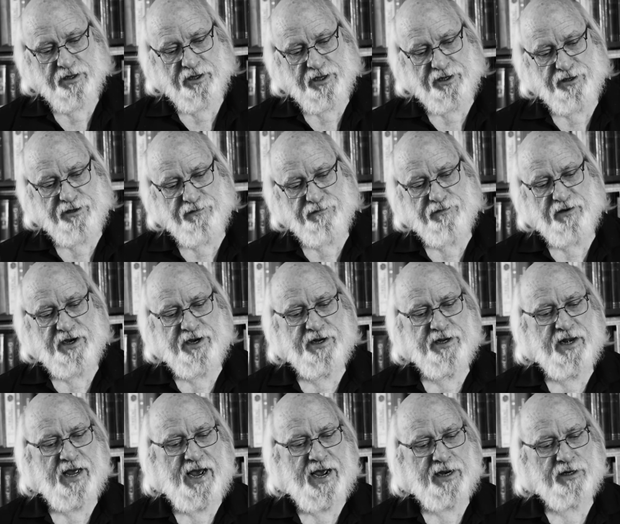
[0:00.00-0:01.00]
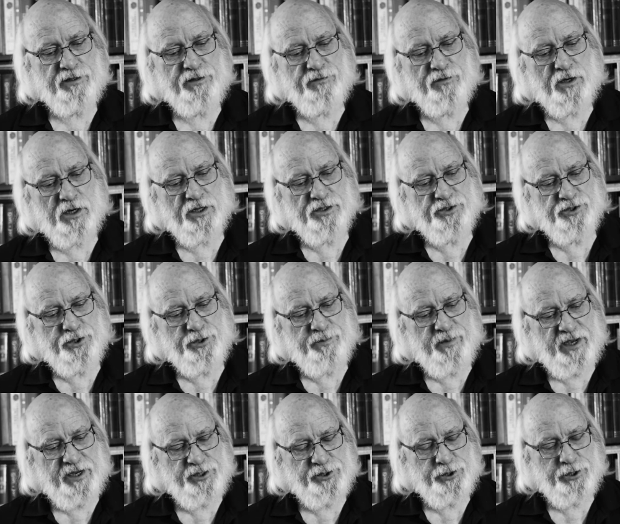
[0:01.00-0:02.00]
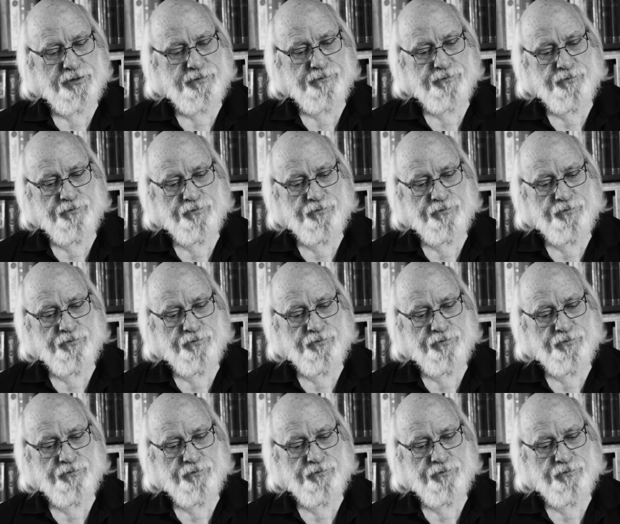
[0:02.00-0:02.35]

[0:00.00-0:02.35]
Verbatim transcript: and divine act of consummation.